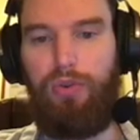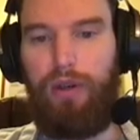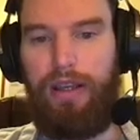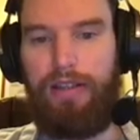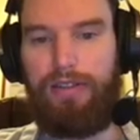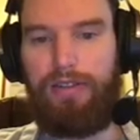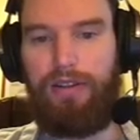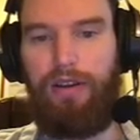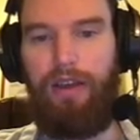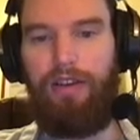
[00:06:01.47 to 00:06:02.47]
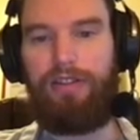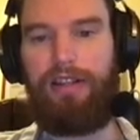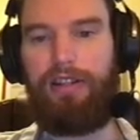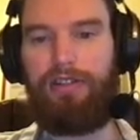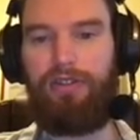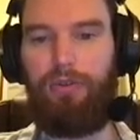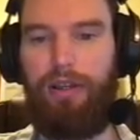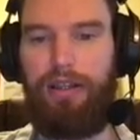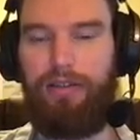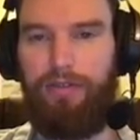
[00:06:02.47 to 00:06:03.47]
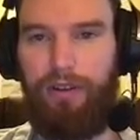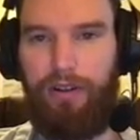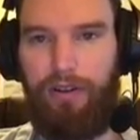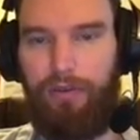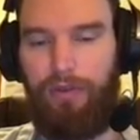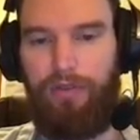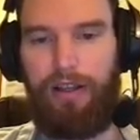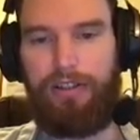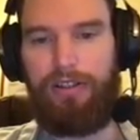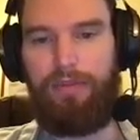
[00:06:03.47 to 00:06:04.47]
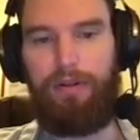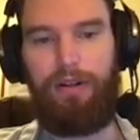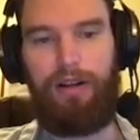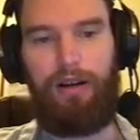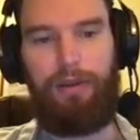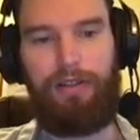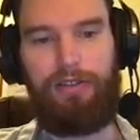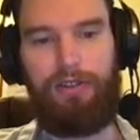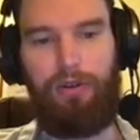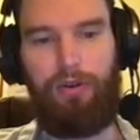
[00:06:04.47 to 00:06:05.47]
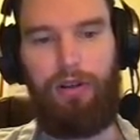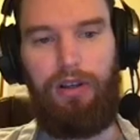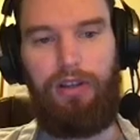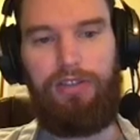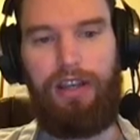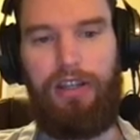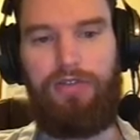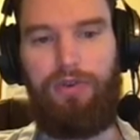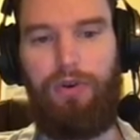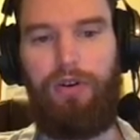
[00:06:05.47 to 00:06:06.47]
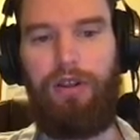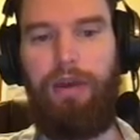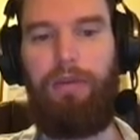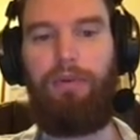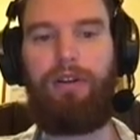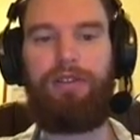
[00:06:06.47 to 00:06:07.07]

weeks, and there's an additional week for your reflection and peer comments. So stage 4, the main brunt